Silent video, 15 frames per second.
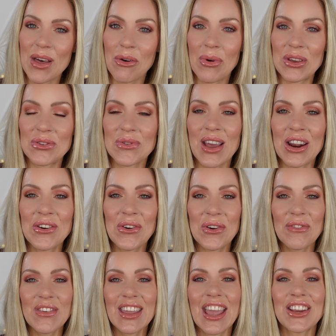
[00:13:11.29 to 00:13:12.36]
That way you get a
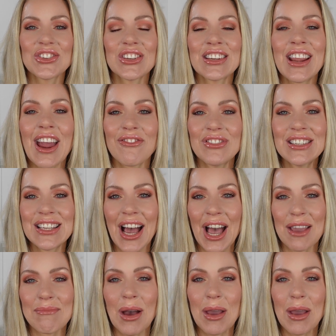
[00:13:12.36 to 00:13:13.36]
notification every time